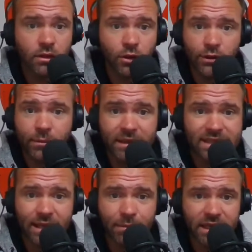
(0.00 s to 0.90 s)
the only
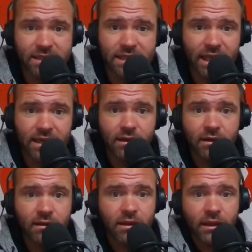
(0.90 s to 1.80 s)
missing piece that
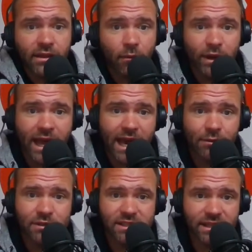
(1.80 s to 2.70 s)
that we
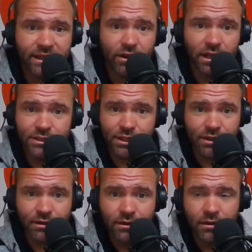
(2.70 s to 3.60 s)
had was Danielle
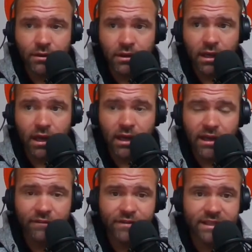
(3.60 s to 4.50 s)
Hunter. Uh,
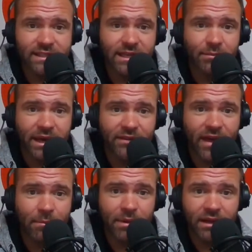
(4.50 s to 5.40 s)
if he's going to make
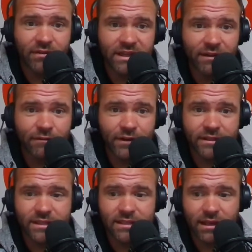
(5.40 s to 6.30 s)
that big of a
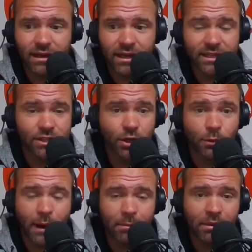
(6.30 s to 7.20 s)
difference, uh, he's a
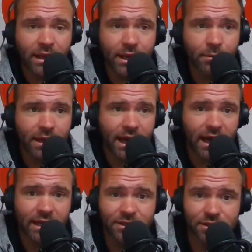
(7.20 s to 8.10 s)
great player, but I,
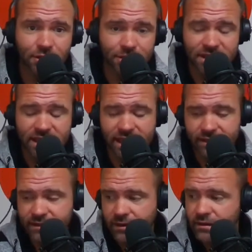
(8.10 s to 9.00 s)
I just don't see
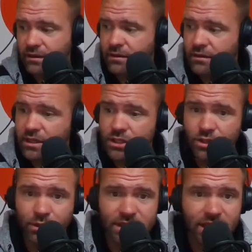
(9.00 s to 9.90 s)
it.
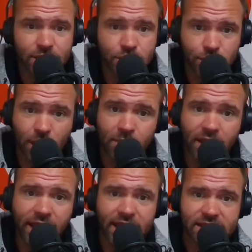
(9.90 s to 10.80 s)
So it's it's
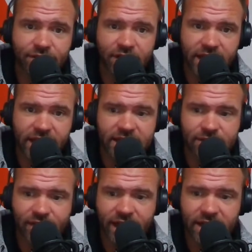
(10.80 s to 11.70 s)
troubling as a
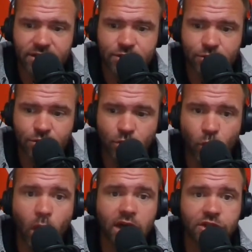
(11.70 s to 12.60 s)
Vikings fan to
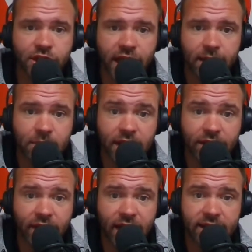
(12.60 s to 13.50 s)
watch a game
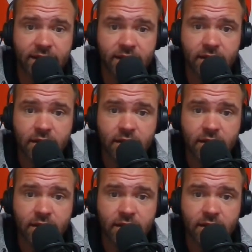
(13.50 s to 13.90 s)
like that